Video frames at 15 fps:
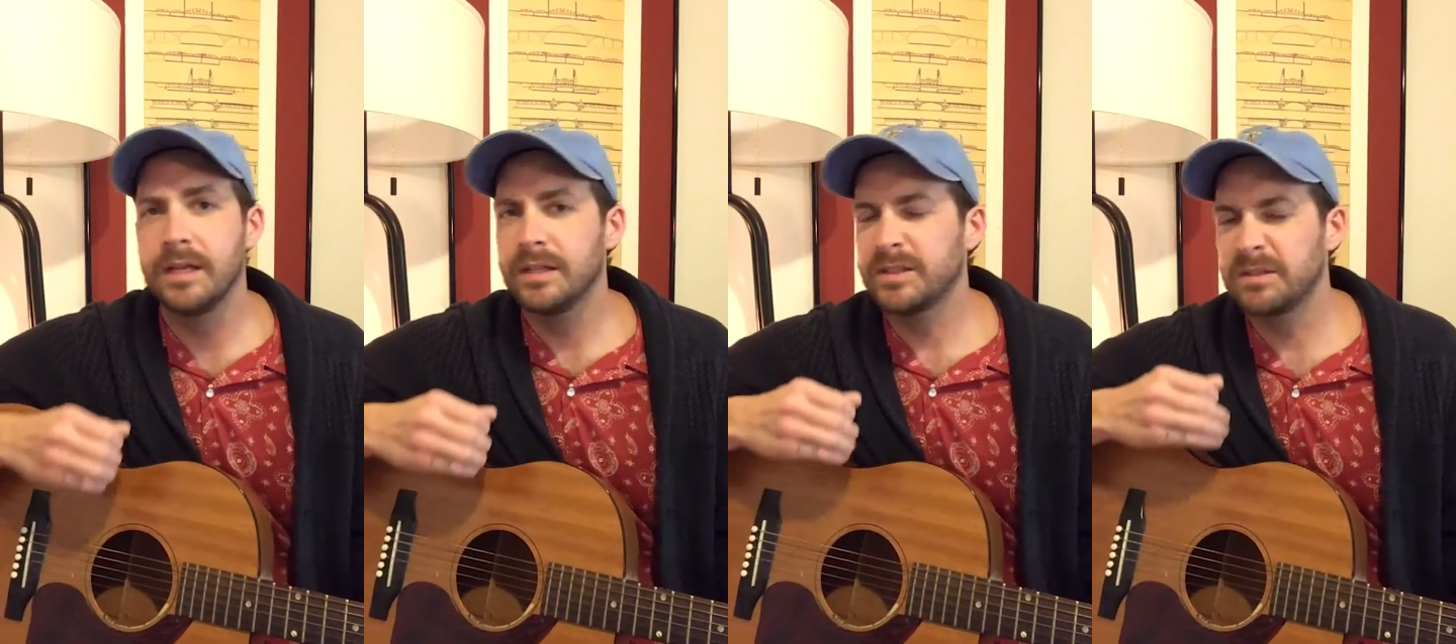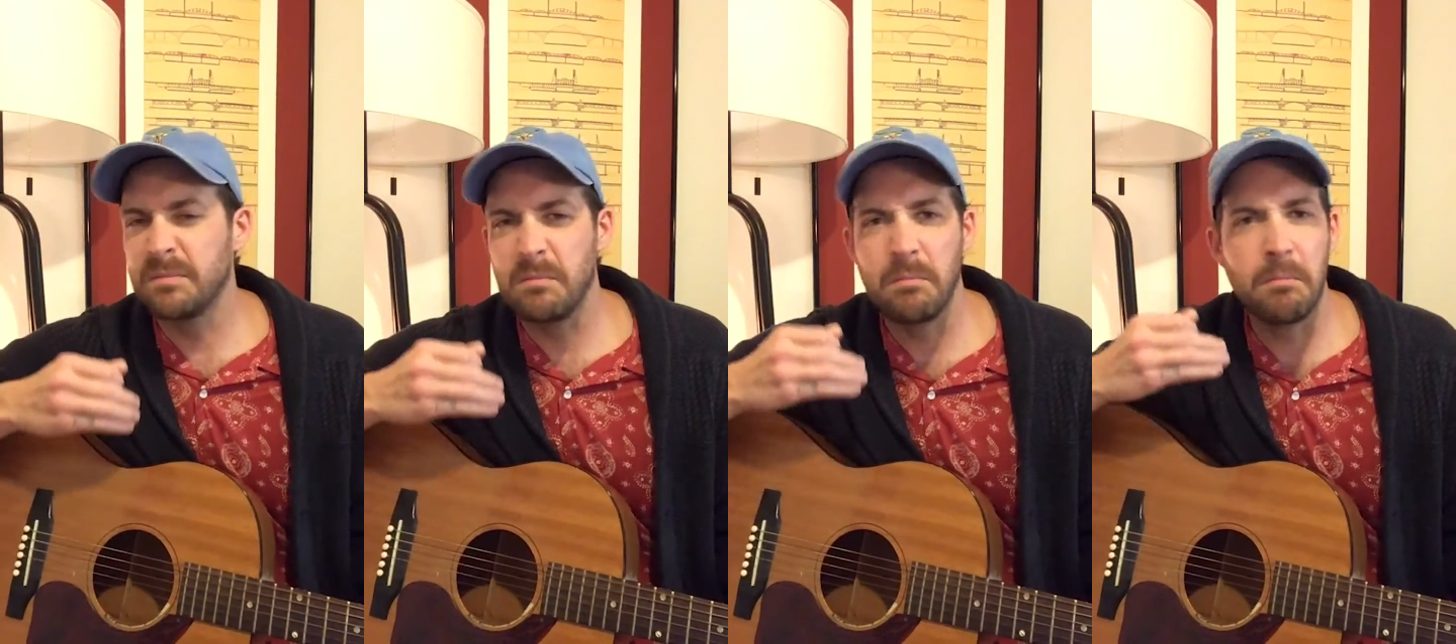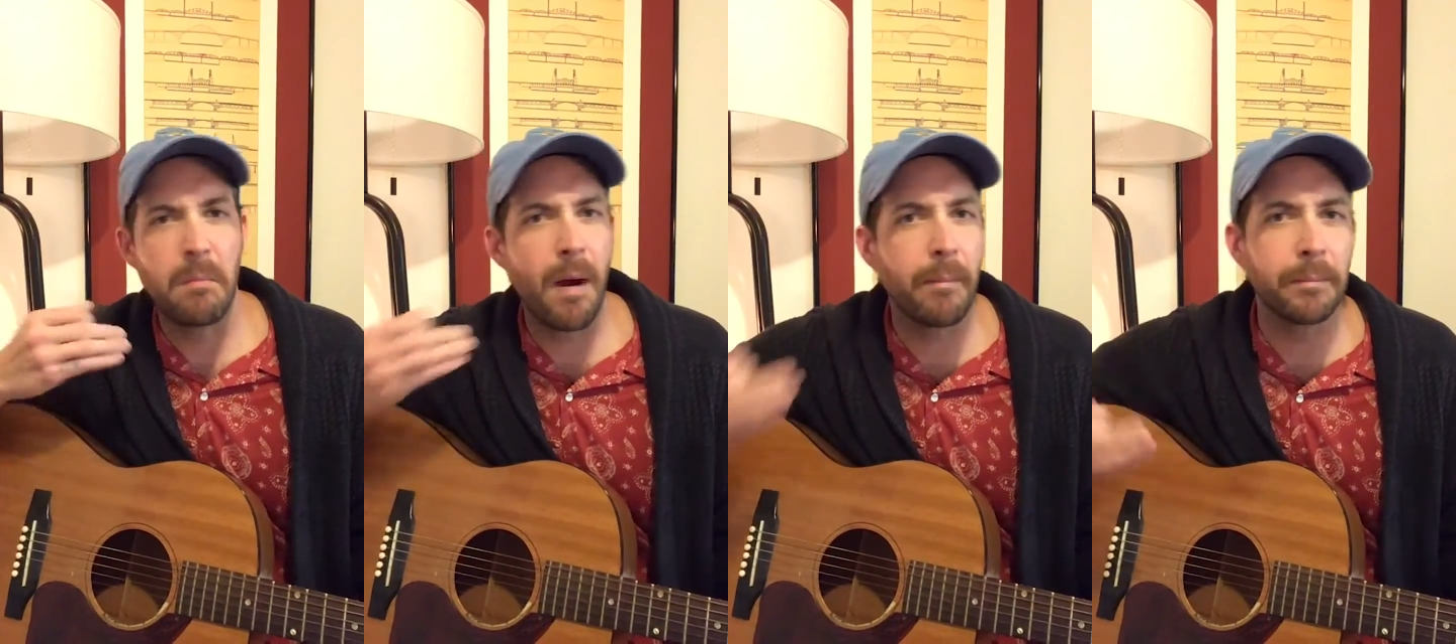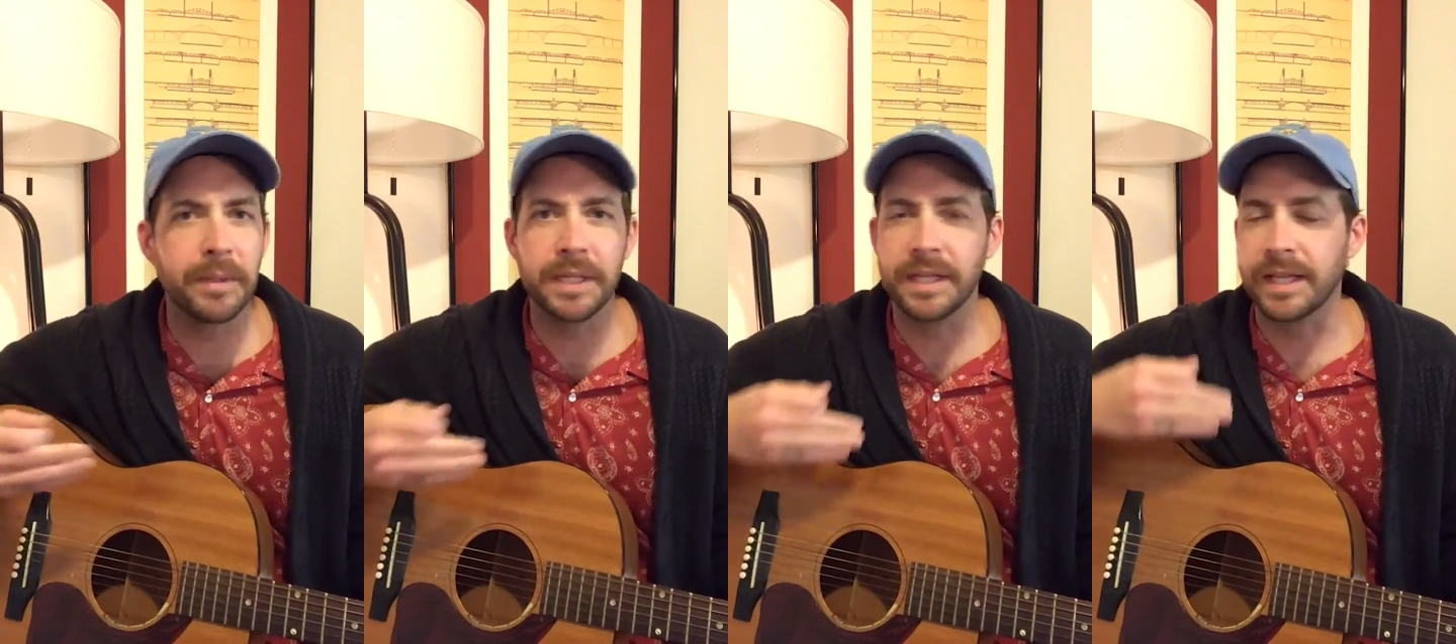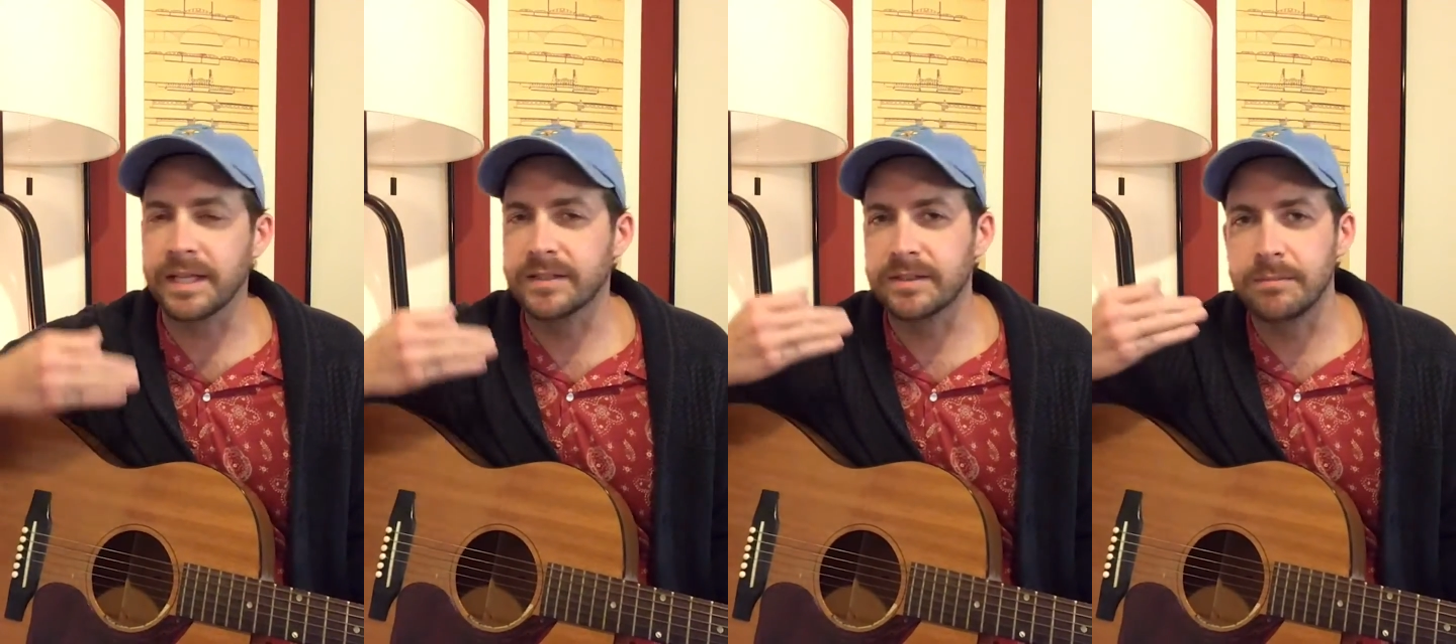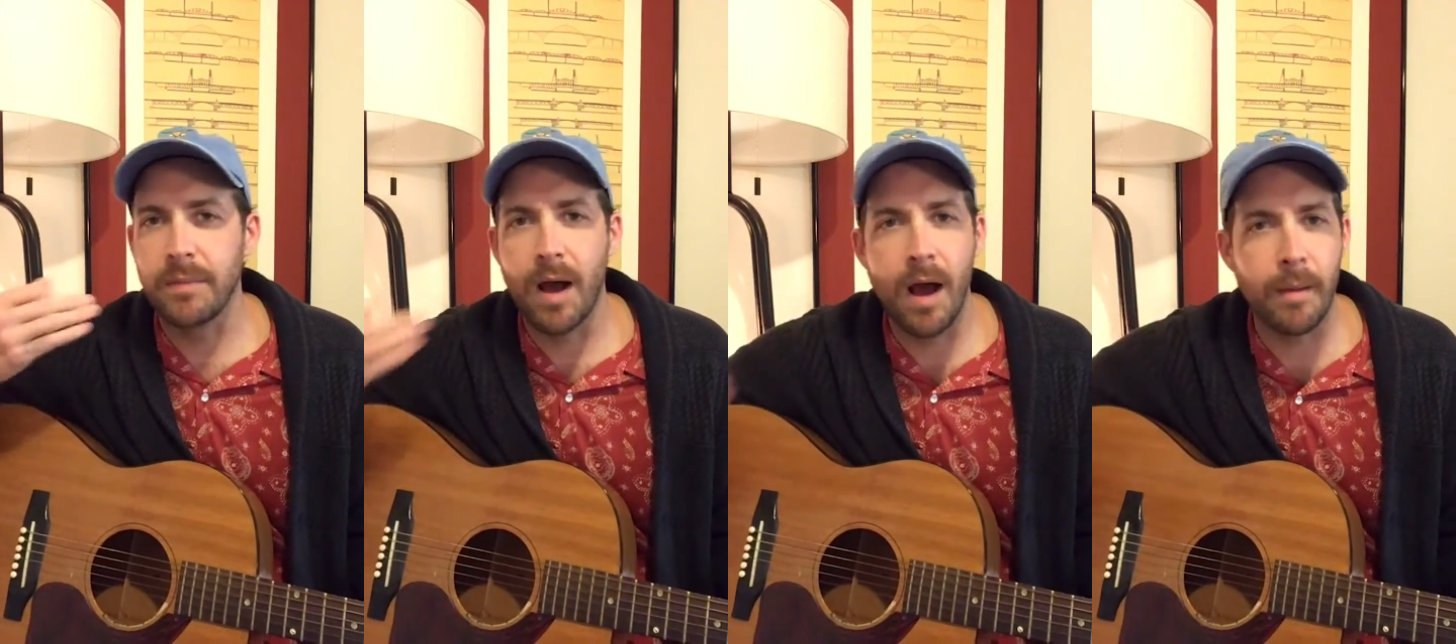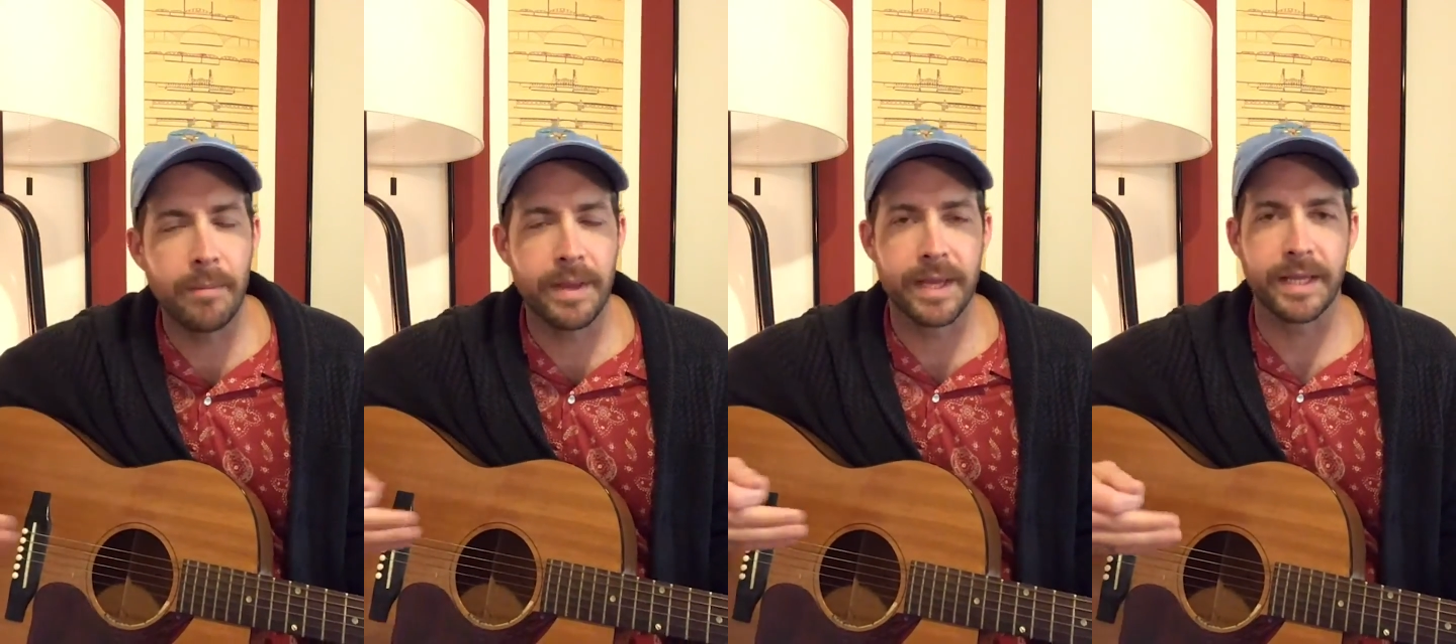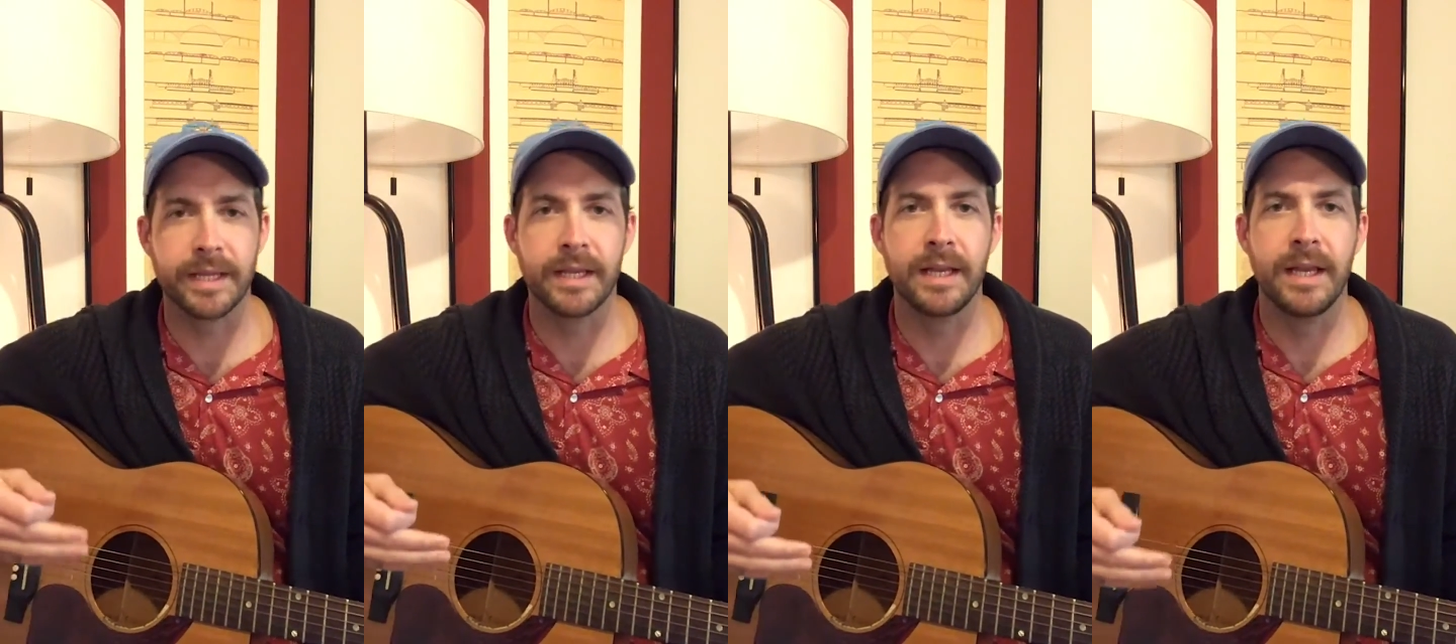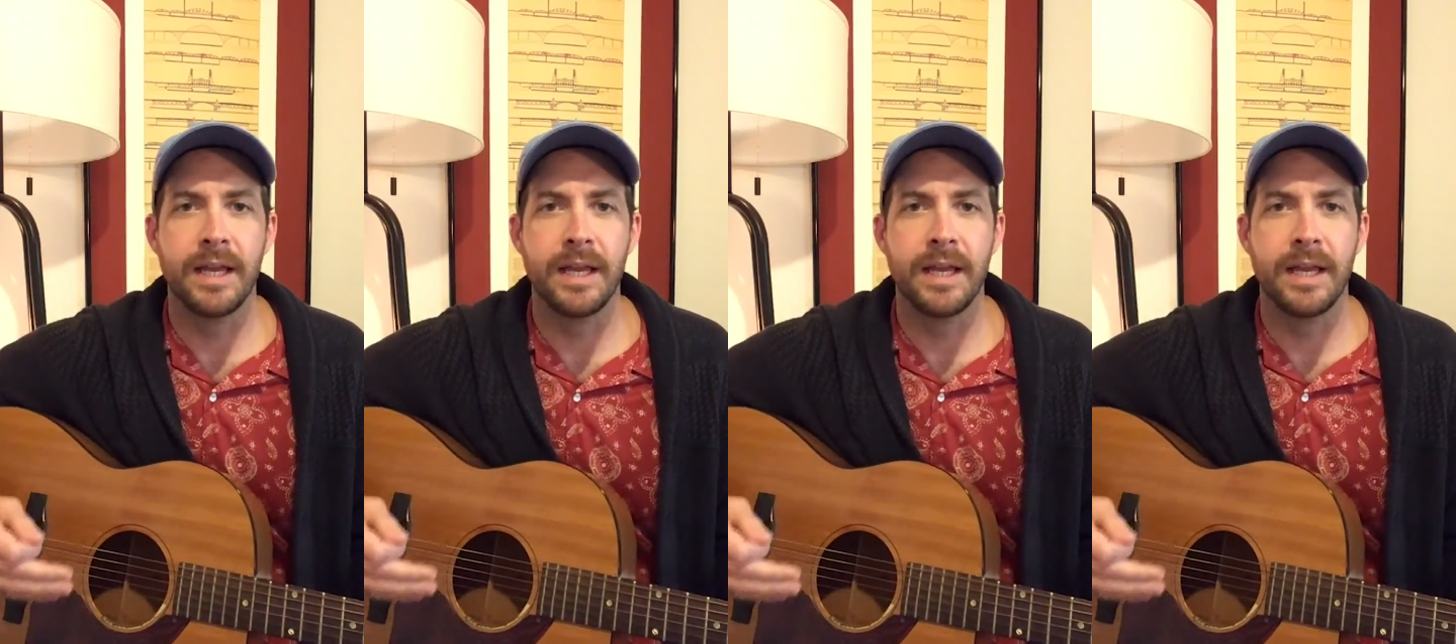some mumbling, some humming,